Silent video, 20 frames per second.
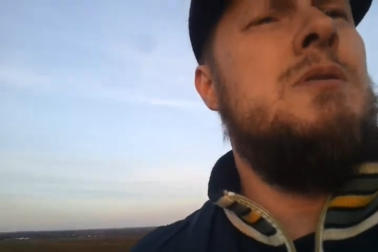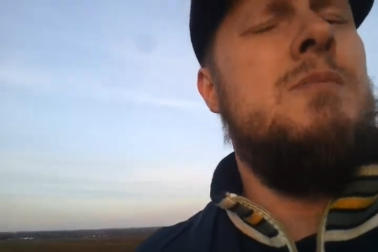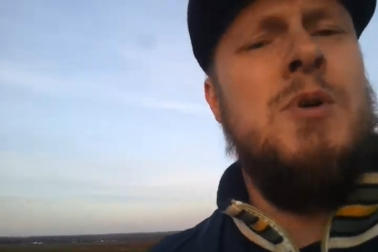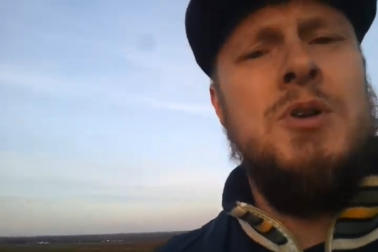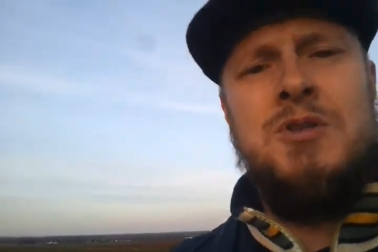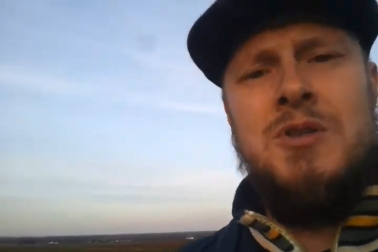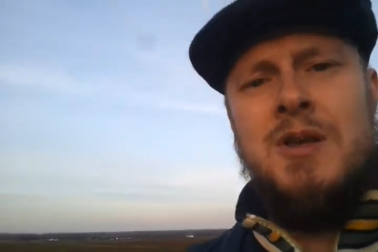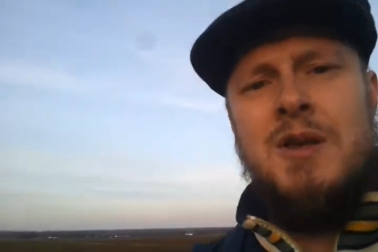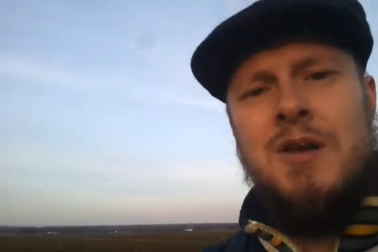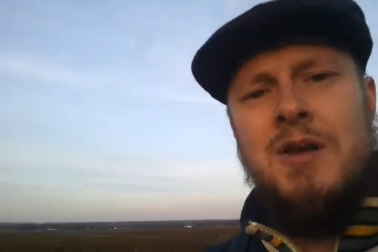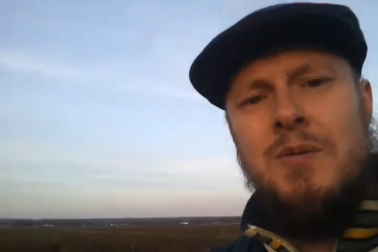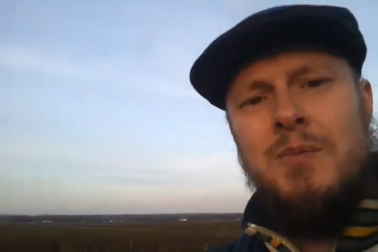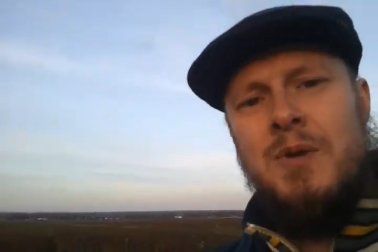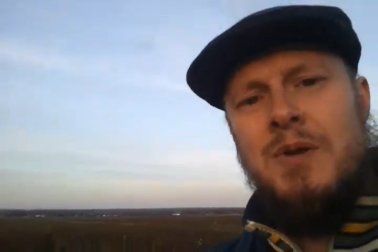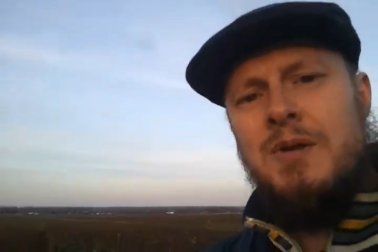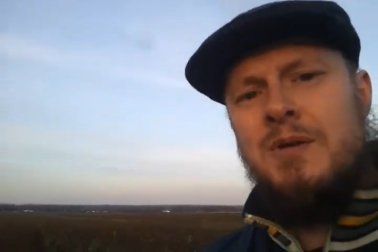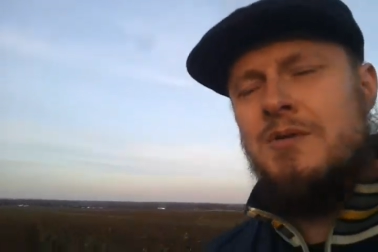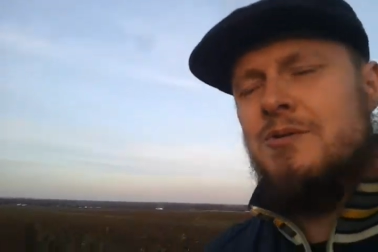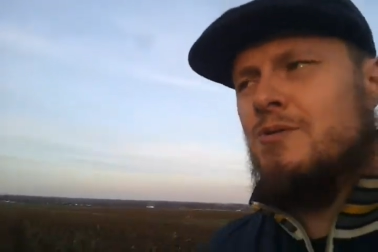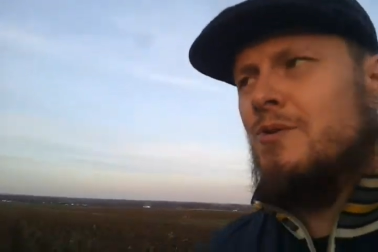must have heard
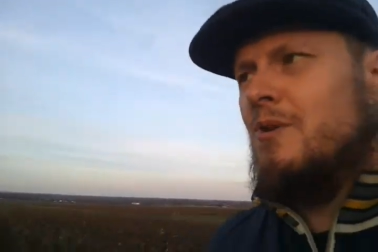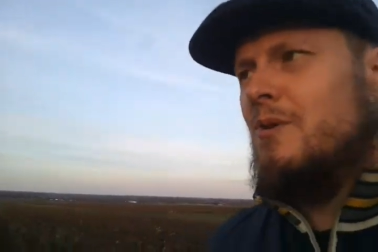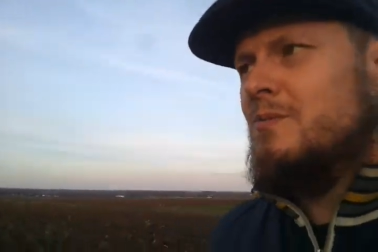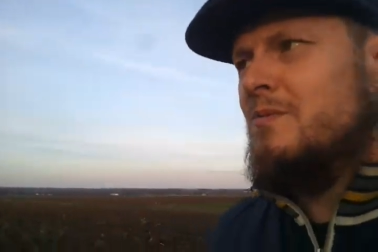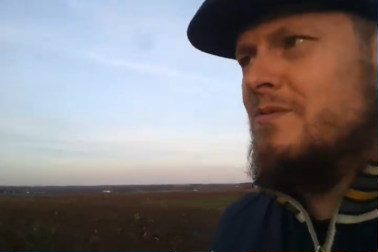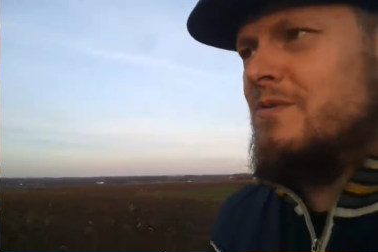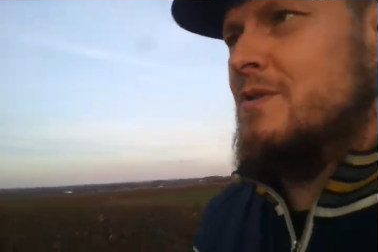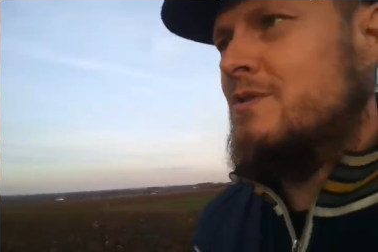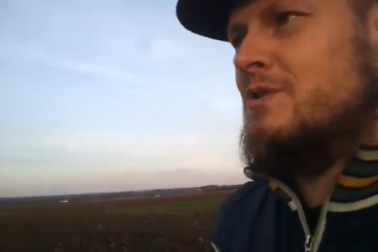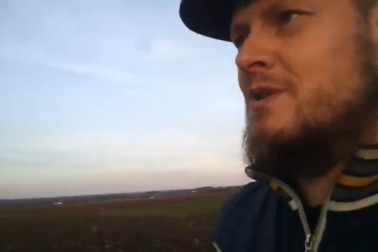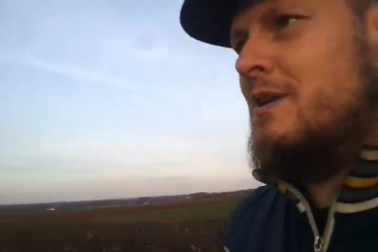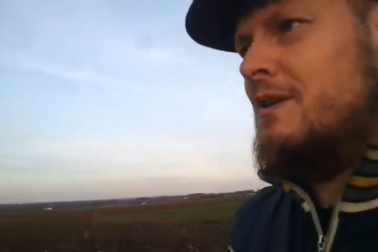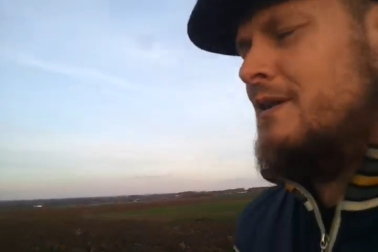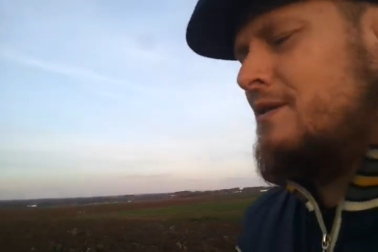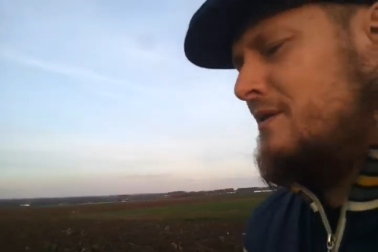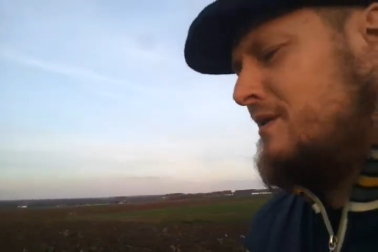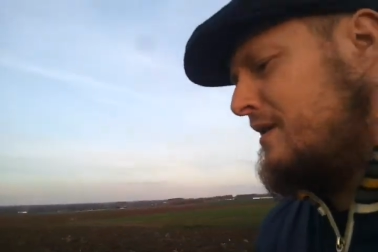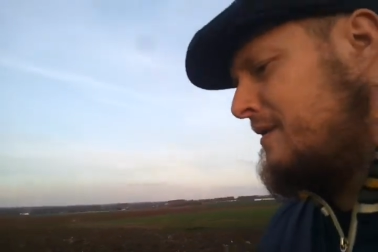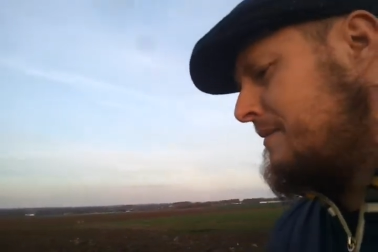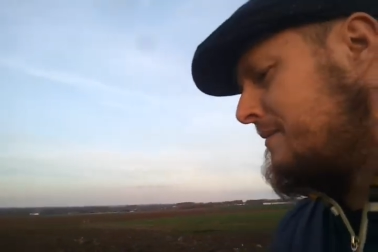me. Stop for a
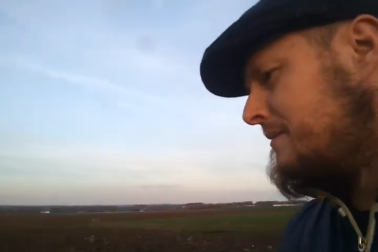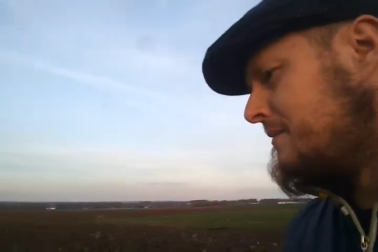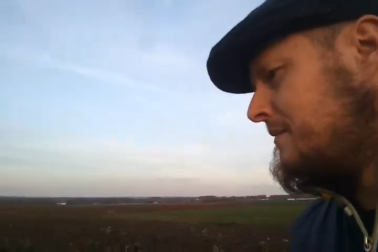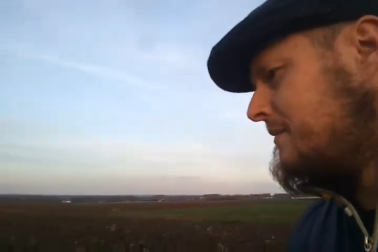second there.